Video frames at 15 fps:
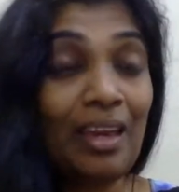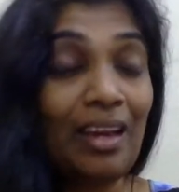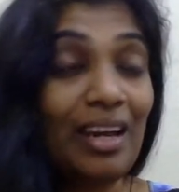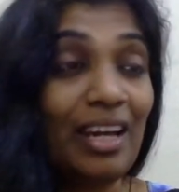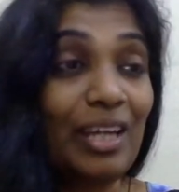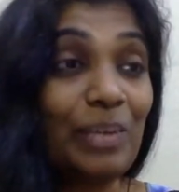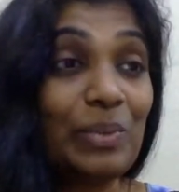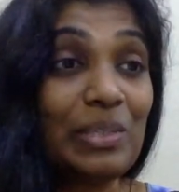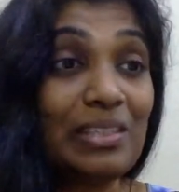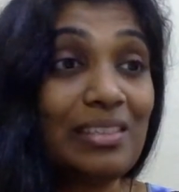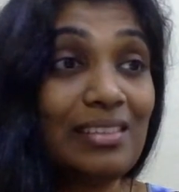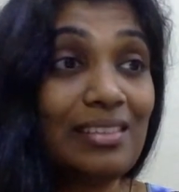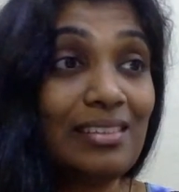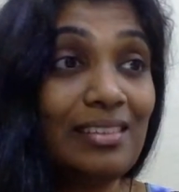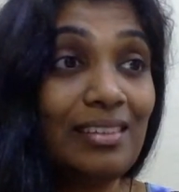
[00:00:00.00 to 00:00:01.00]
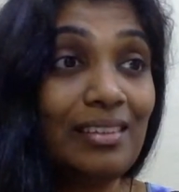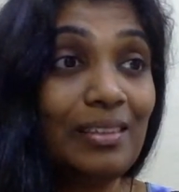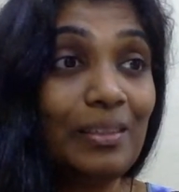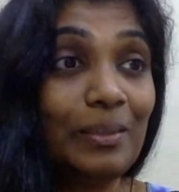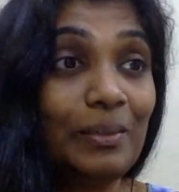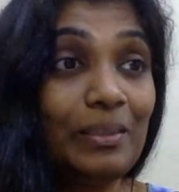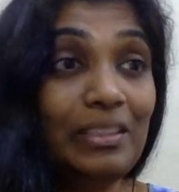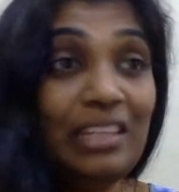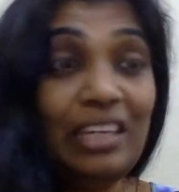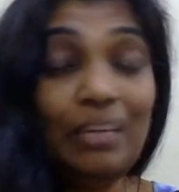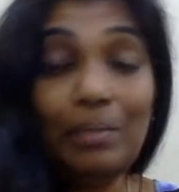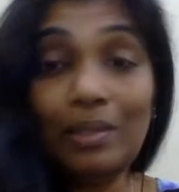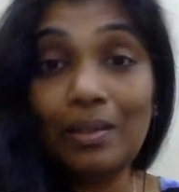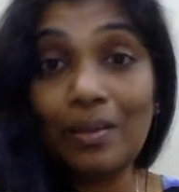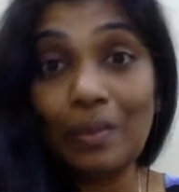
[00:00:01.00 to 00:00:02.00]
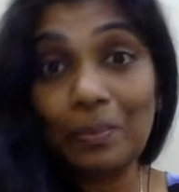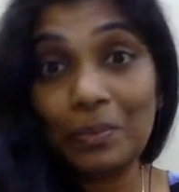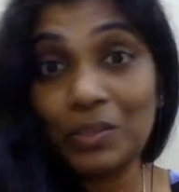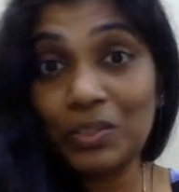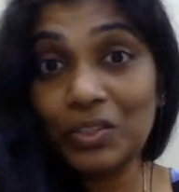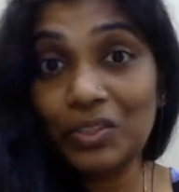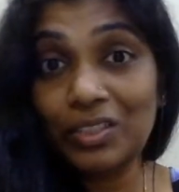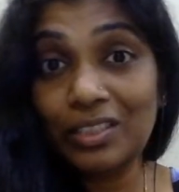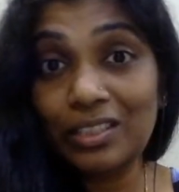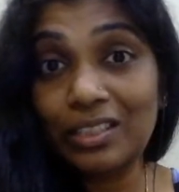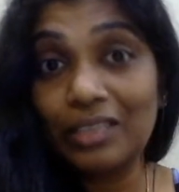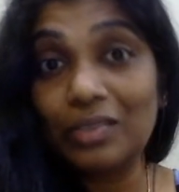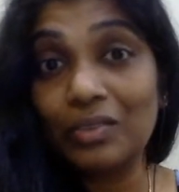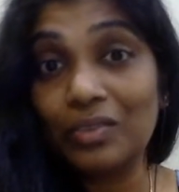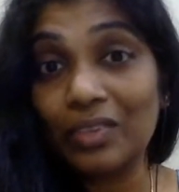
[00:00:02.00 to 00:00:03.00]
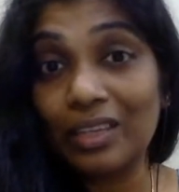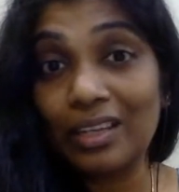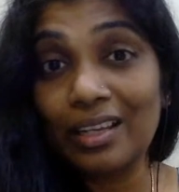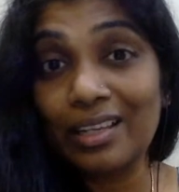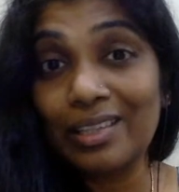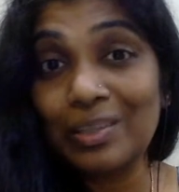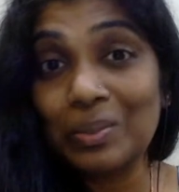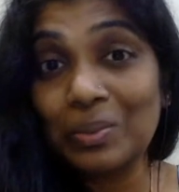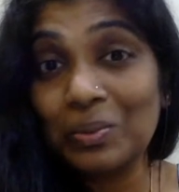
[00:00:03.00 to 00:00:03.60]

I was uh, given an opportunity to realize